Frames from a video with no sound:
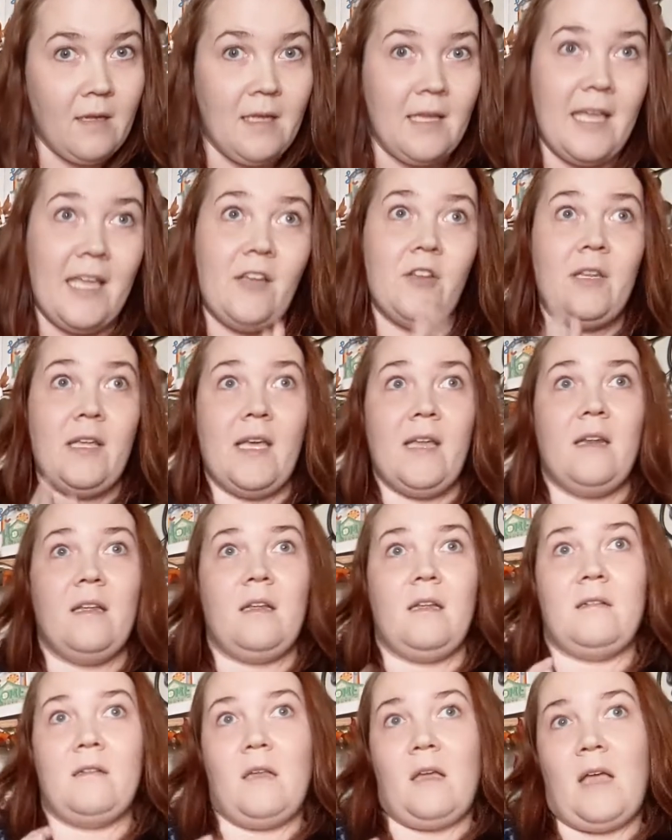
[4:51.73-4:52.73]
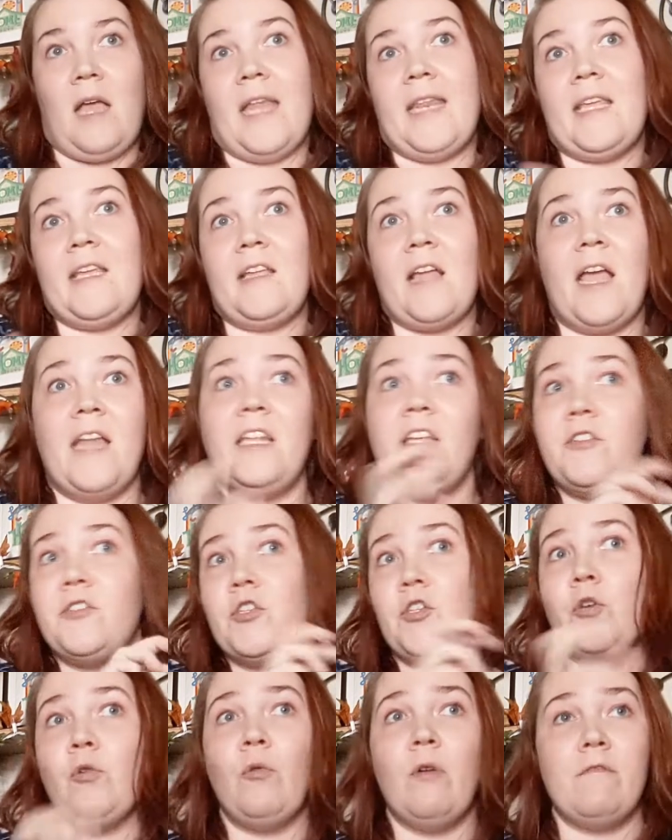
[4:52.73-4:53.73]
He could get any
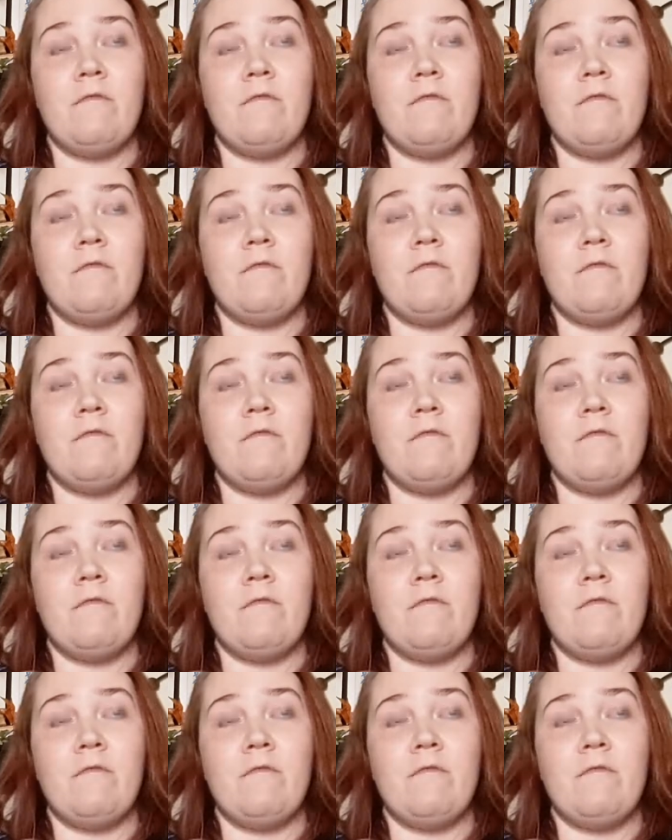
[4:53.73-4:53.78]
2